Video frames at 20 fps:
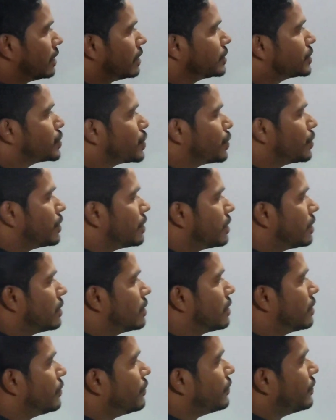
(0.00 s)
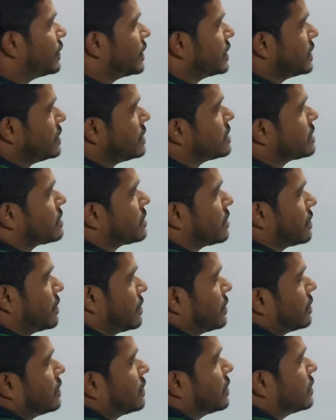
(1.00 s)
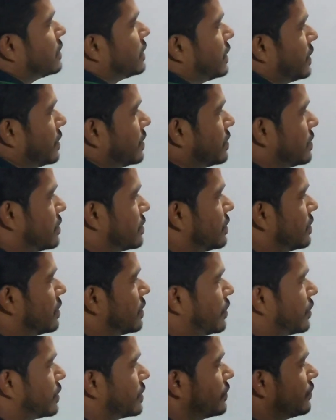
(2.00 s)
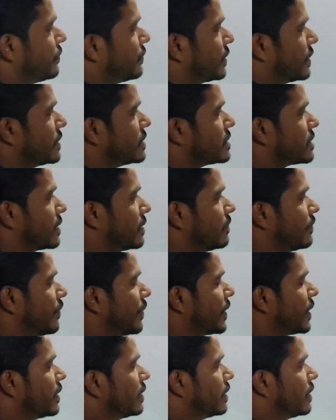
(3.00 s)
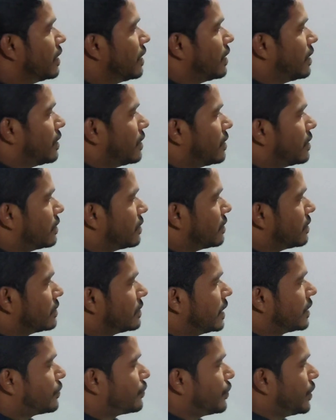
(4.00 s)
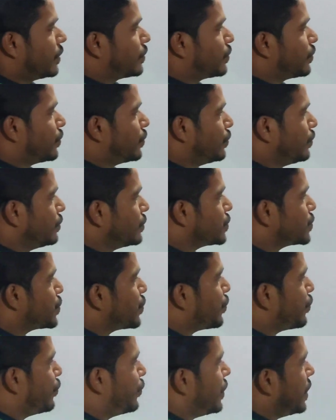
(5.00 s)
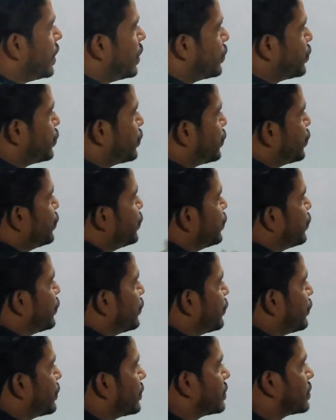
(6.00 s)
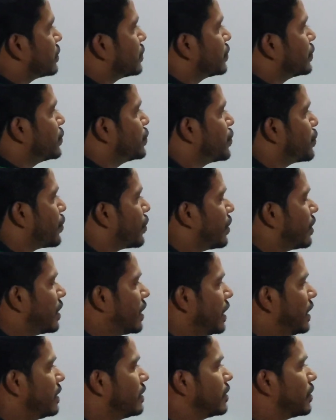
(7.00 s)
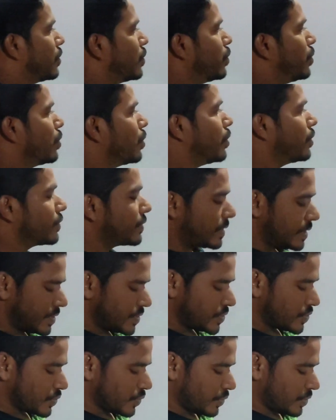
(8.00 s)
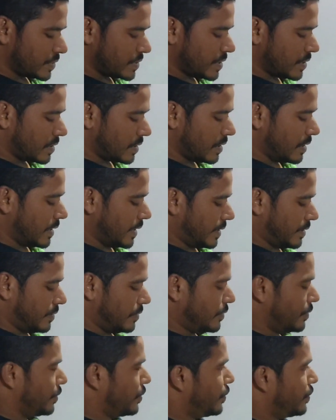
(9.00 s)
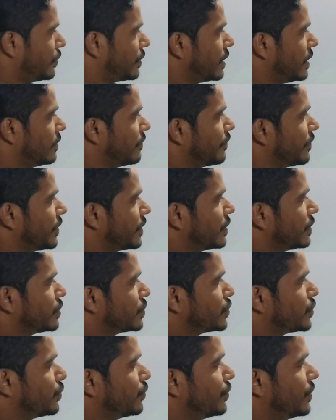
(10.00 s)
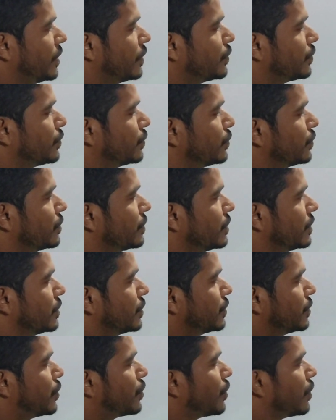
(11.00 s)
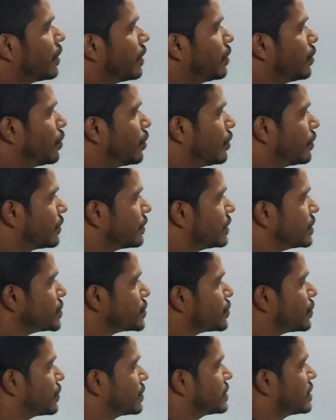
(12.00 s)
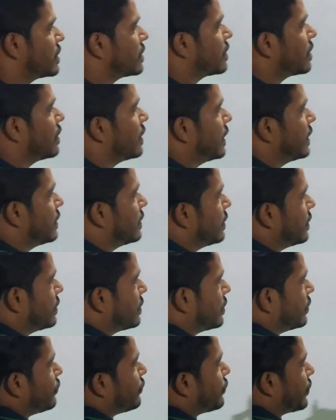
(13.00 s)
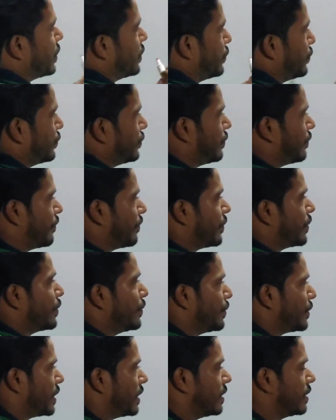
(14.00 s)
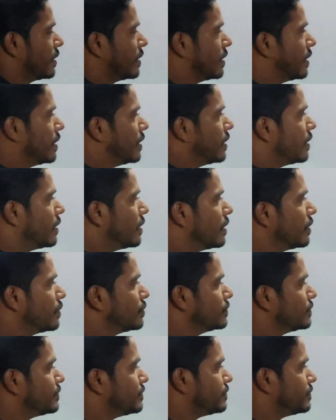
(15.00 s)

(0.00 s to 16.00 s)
So first thing or the first step that we have to do, so we have to draw an longest horizontal line. Okay, so we have to draw longest horizontal line in the front view. Okay, now